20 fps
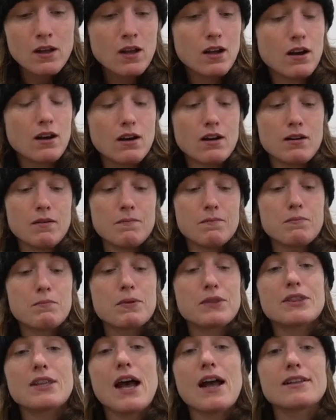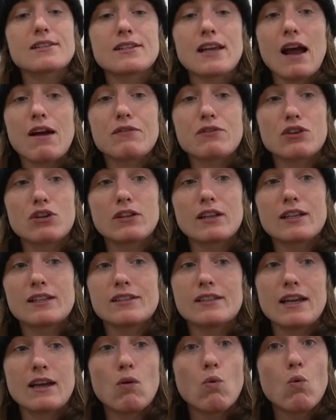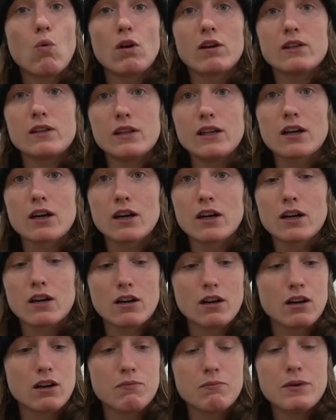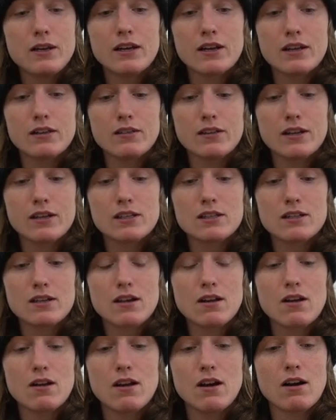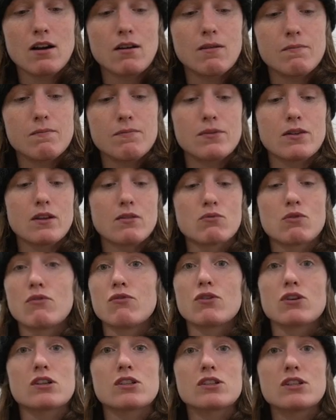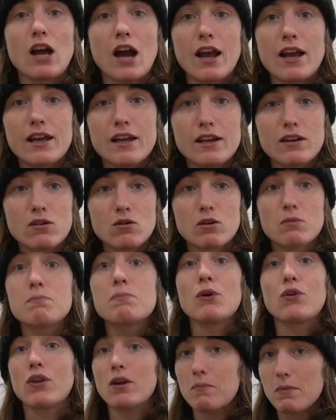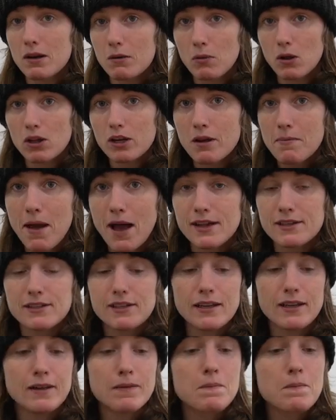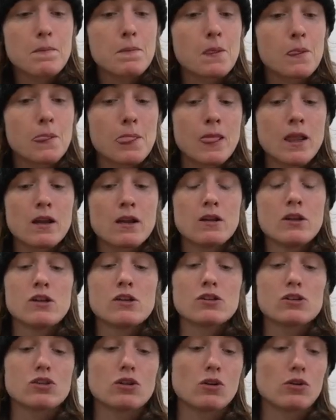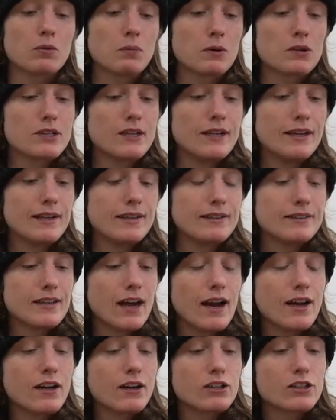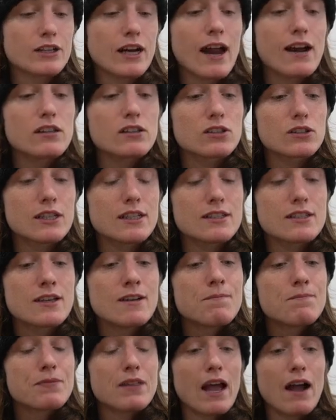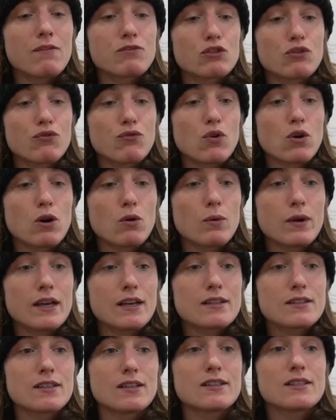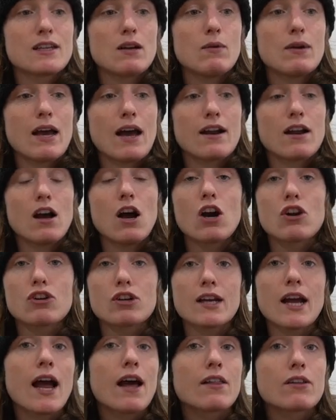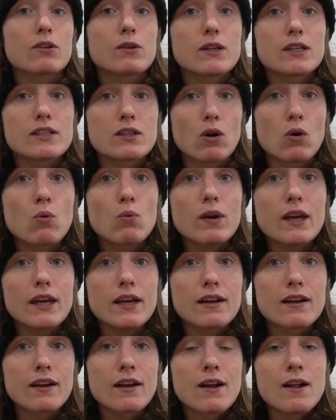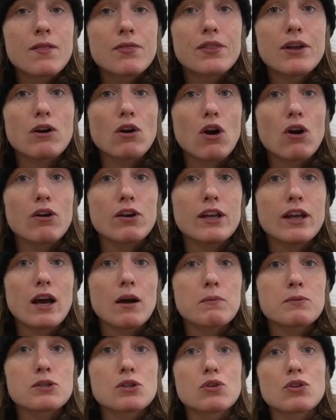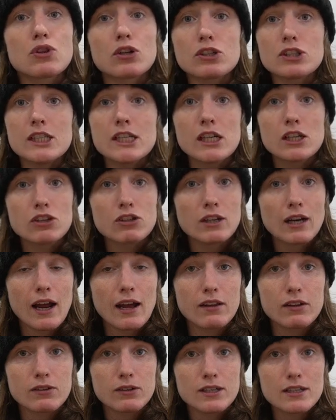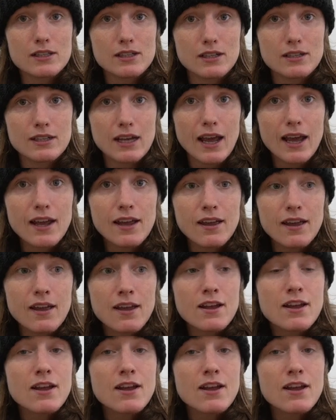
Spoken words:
But that's after, let's say, 1 year of being in this reverse diet or building metabolic capacity. So the person eating 900 calories, after 4 weeks, let's say we add 100 calories a week, they're already up to 1,300 calories a day.